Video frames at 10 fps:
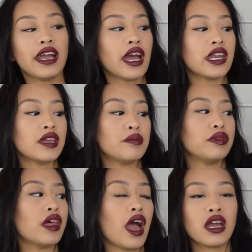I got it in
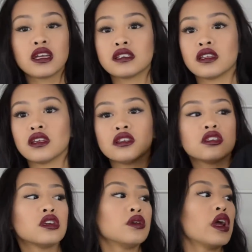black because I think it's
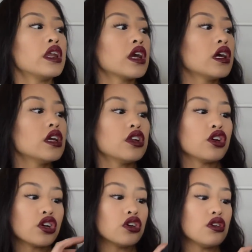cute, and I got it in a
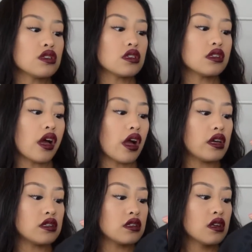girl's
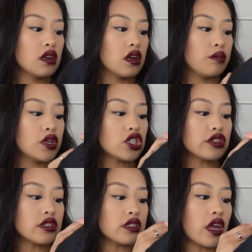size. I'm pretty sure
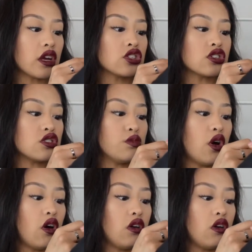this is extra small.